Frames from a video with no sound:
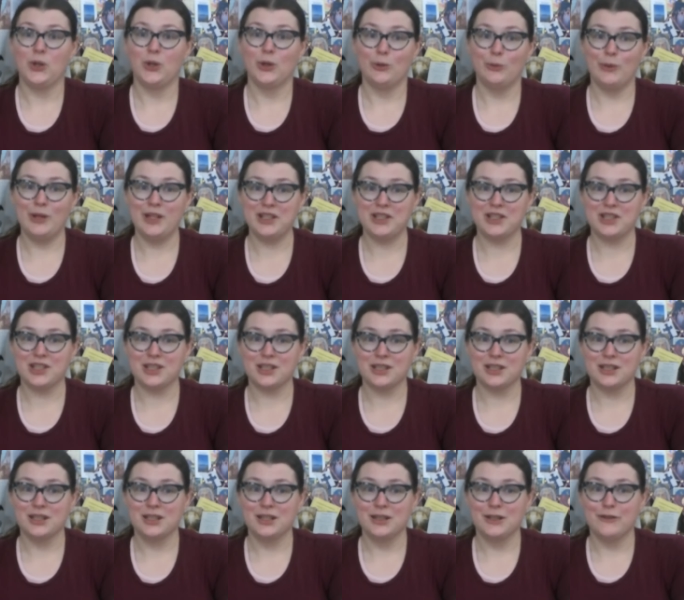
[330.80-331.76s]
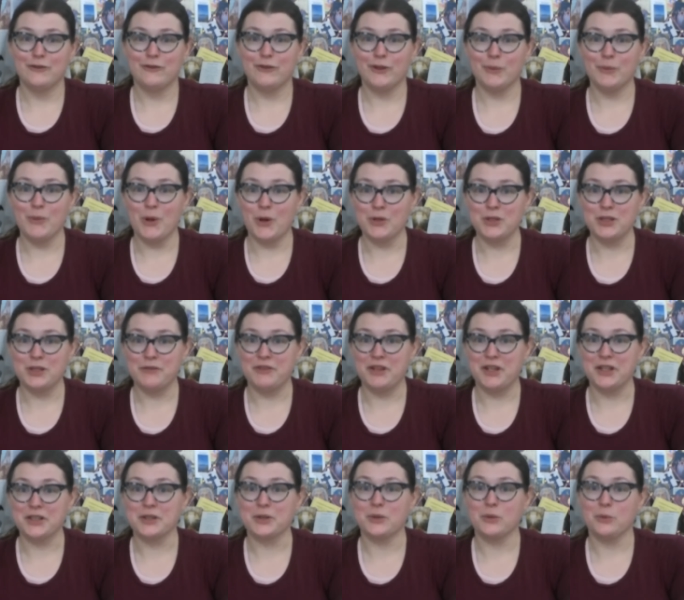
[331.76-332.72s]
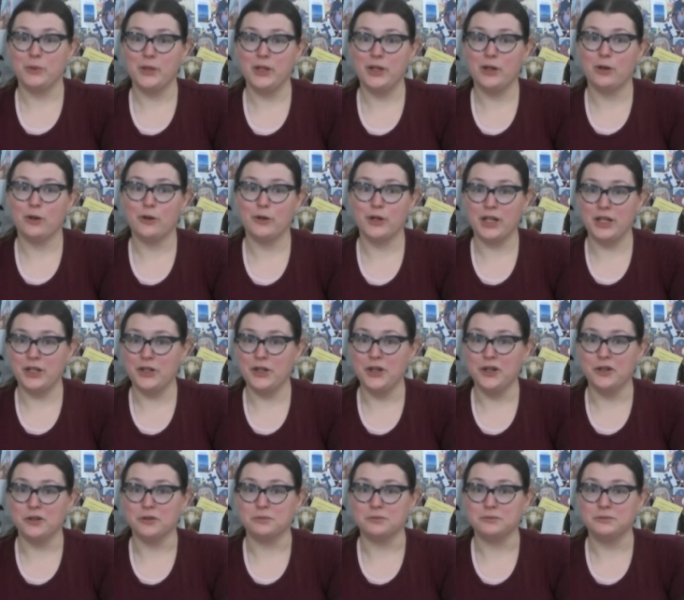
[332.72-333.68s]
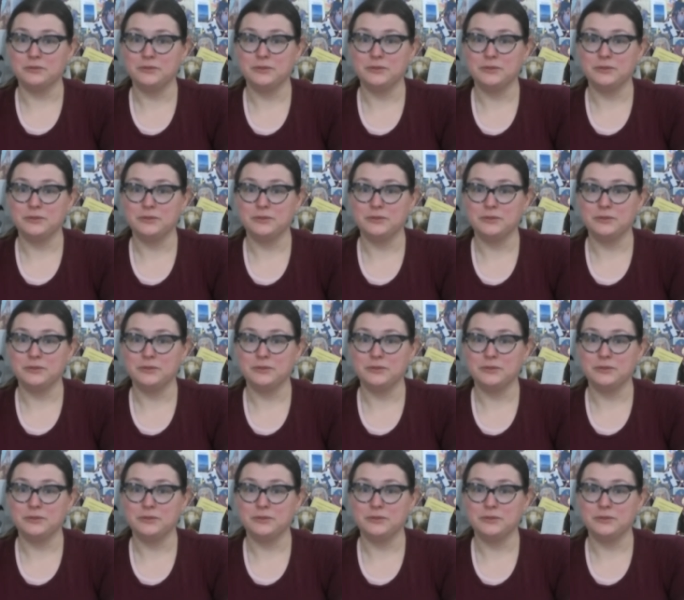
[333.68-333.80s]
which for most of us we already know.